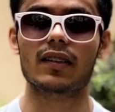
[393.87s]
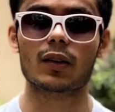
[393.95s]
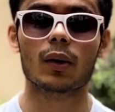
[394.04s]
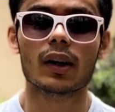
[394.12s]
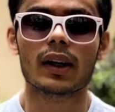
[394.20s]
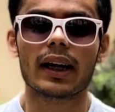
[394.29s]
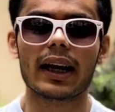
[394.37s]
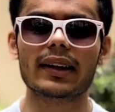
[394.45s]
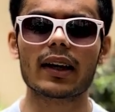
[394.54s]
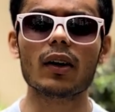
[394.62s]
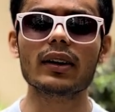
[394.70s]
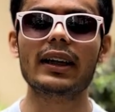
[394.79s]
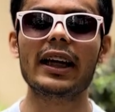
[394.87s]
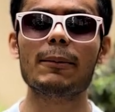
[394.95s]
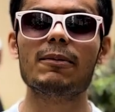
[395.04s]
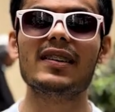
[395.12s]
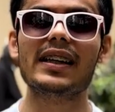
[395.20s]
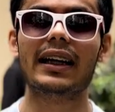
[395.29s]
So it cannot
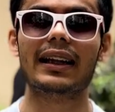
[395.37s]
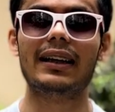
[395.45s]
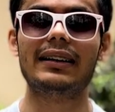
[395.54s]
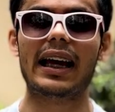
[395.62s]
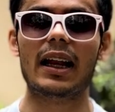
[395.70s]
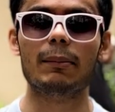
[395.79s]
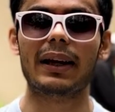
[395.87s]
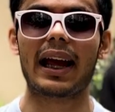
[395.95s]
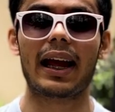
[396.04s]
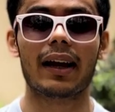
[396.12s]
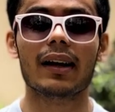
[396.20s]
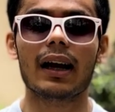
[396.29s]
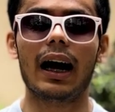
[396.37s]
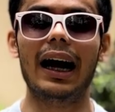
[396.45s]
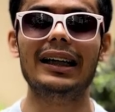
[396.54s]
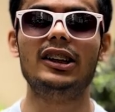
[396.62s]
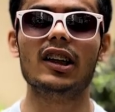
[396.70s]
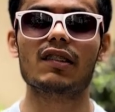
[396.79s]
keep seeing it and tell me, hey,
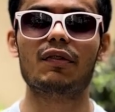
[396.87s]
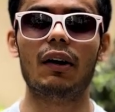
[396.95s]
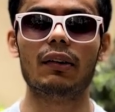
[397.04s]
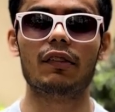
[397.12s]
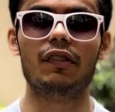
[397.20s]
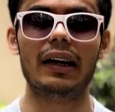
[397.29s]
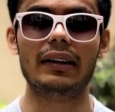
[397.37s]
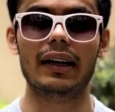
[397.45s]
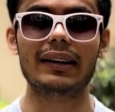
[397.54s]
I just found the Fanta.